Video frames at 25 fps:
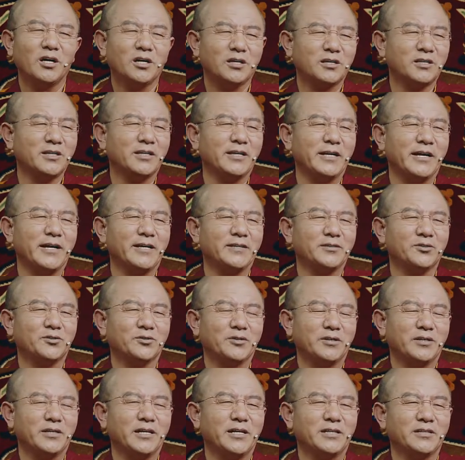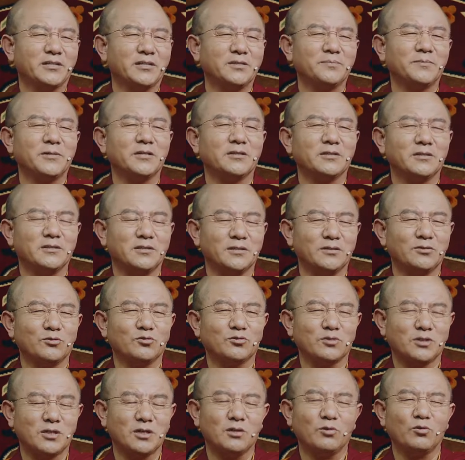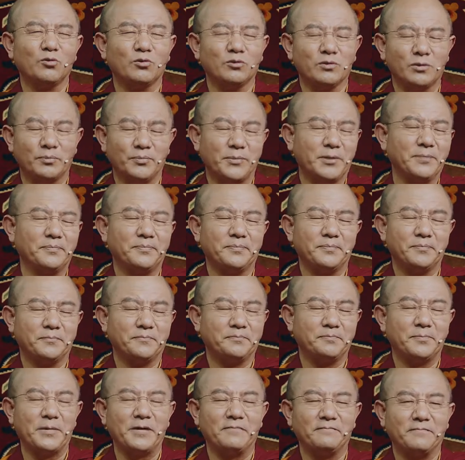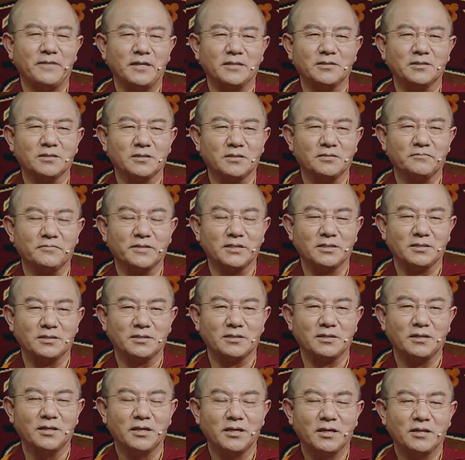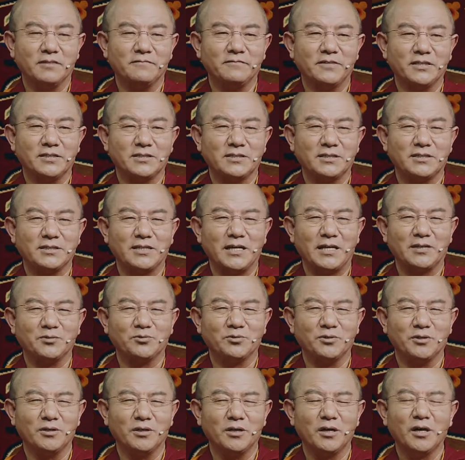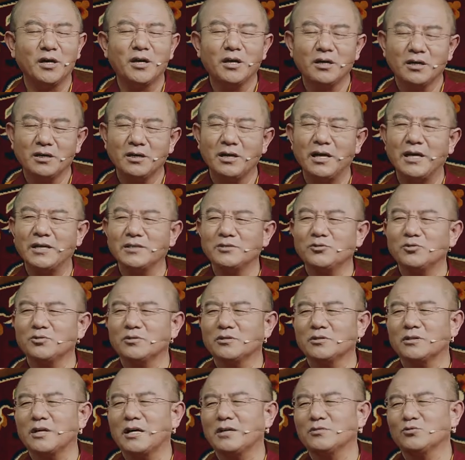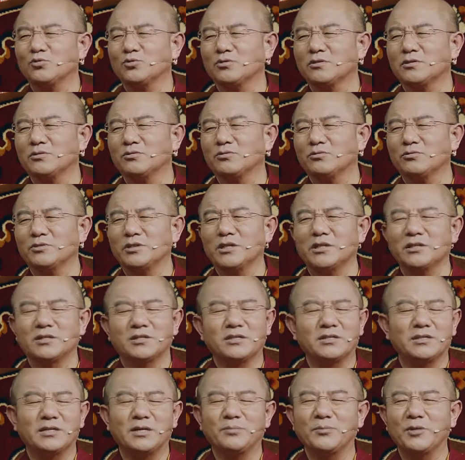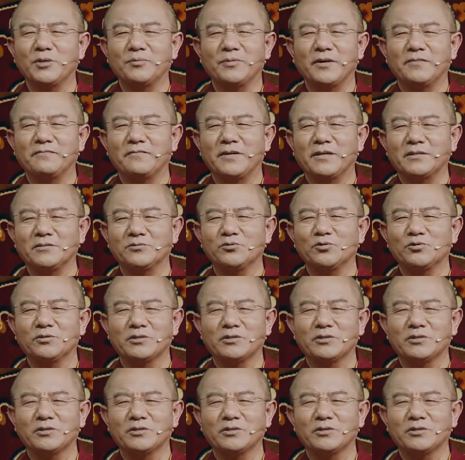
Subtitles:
butcher and killing animals and butcher and sell the flesh, sell meat. And then at that time,